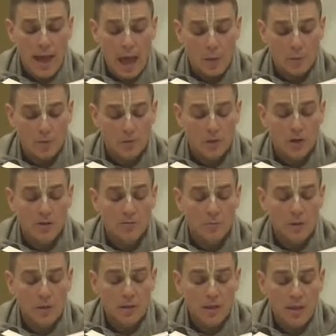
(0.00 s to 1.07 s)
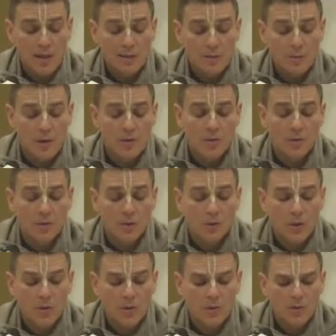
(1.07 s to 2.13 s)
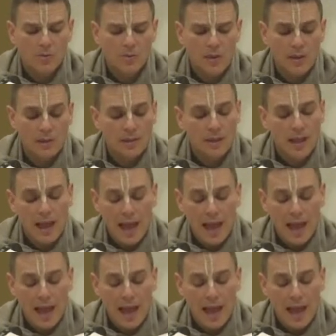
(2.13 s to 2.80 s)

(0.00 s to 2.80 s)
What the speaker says: and would not have been kicked by your lotus feet,